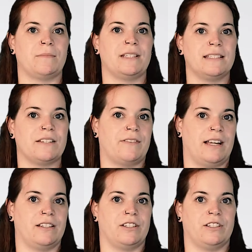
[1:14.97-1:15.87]

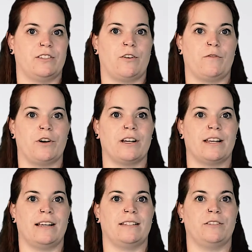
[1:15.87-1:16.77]
disadvantages of
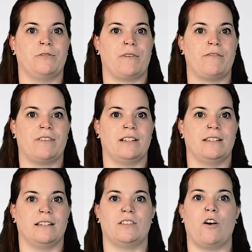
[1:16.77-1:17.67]
organizing your
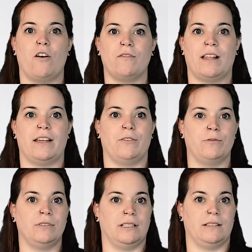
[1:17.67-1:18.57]
references offline
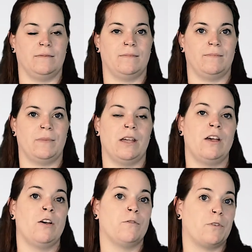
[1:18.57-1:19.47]
only?
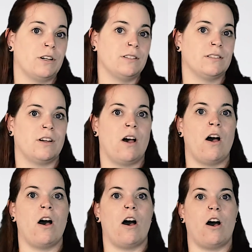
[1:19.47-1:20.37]
First,
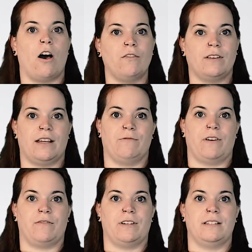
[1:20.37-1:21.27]
offline
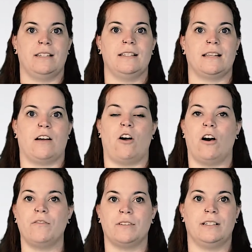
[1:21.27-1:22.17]
references are
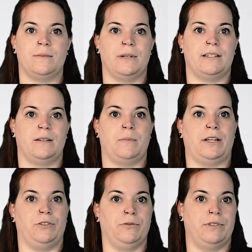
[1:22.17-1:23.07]
often limited by
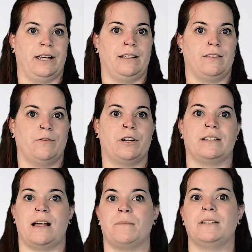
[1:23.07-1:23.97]
due dates, for
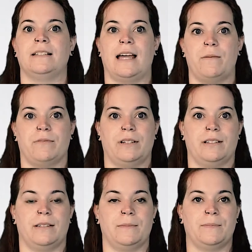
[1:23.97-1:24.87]
example in
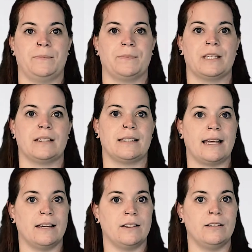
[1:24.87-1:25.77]
libraries.
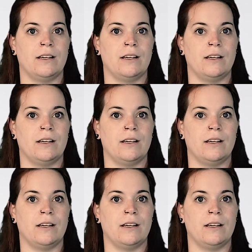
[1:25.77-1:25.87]
Second,